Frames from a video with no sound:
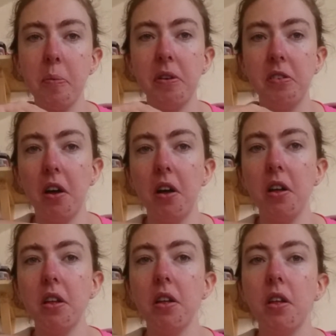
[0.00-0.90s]
comes
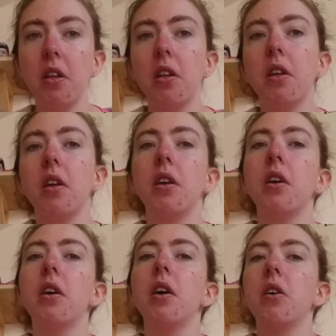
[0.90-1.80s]
from this belief.
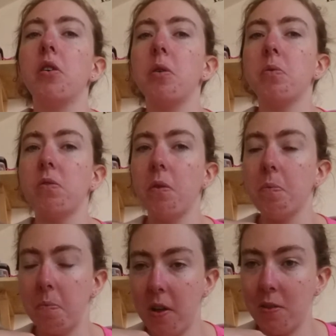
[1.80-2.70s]
When the
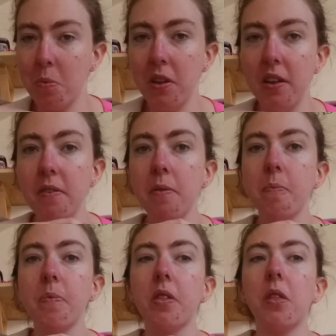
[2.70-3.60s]
star fell from the sky,
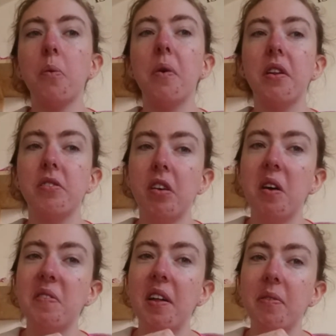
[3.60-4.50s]
people say that the
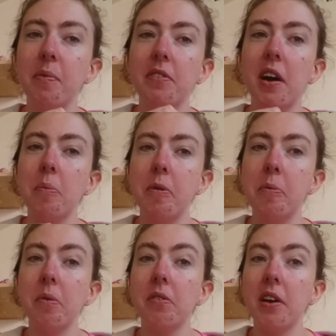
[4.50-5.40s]
person
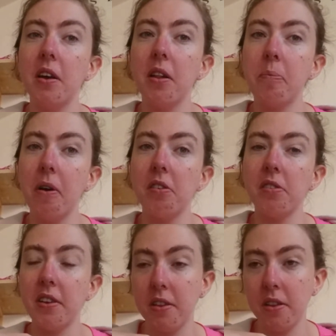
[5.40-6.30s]

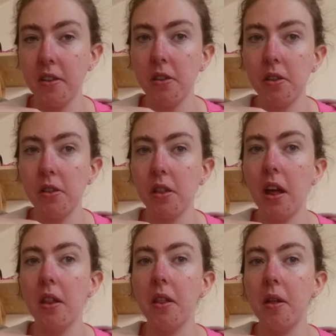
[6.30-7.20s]
had died.
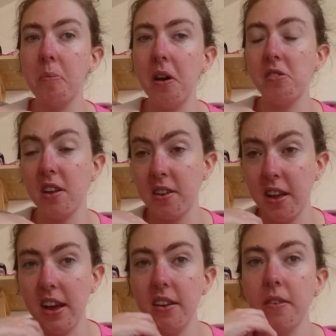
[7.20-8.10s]
Everyone
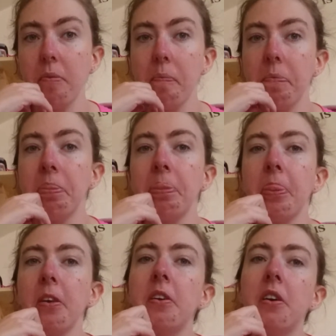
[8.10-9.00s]
respected their
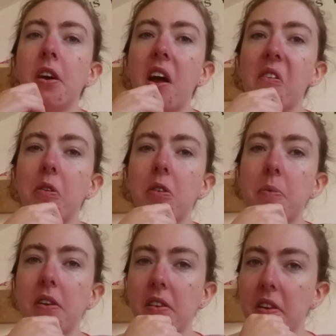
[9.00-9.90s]
own star, and their
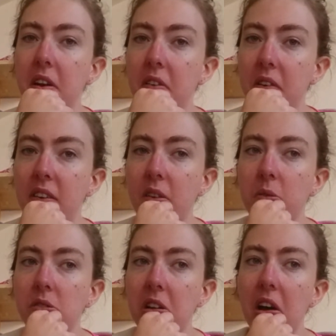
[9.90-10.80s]
guardian angel
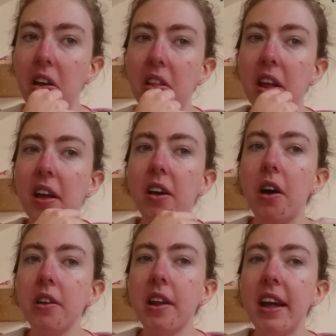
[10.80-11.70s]
that's always treated
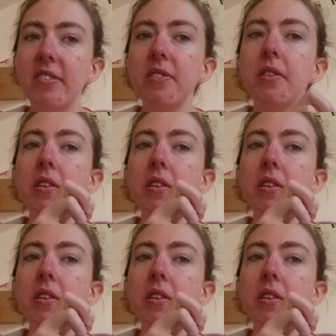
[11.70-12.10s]
them fairly